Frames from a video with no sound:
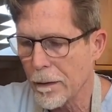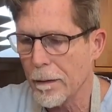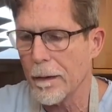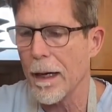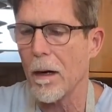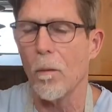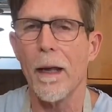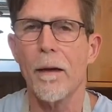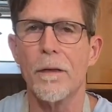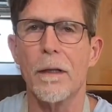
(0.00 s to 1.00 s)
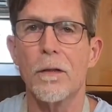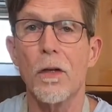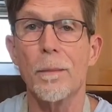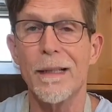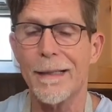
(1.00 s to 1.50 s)
Now we have to
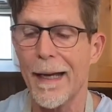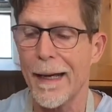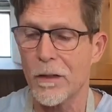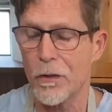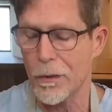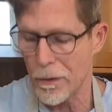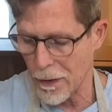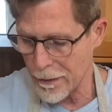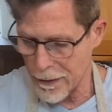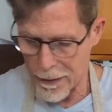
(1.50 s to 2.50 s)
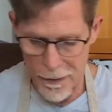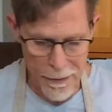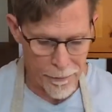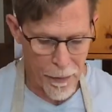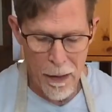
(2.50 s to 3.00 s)
determine texture on this.
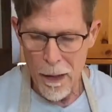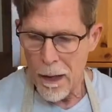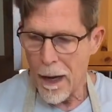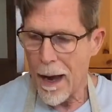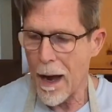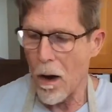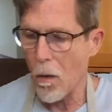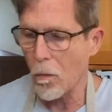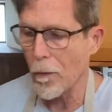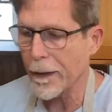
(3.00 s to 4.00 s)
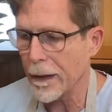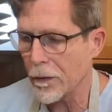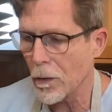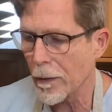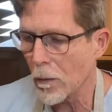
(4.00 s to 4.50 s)
How runny do
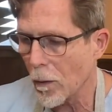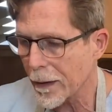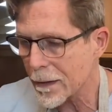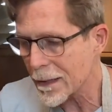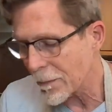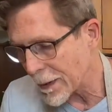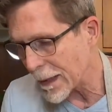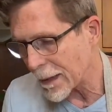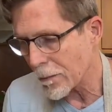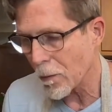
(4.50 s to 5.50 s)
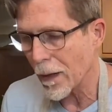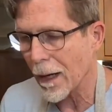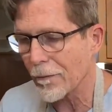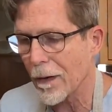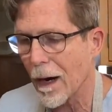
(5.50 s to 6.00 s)
we want it to be? What
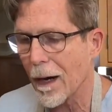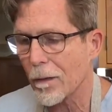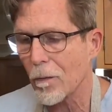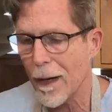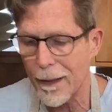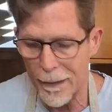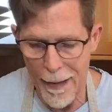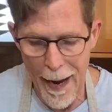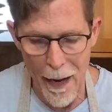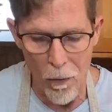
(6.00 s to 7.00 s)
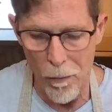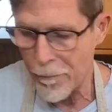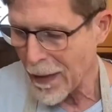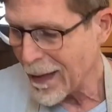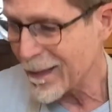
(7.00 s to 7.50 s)
I've got right now
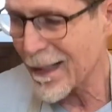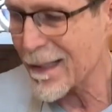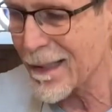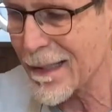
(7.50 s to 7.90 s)
doesn't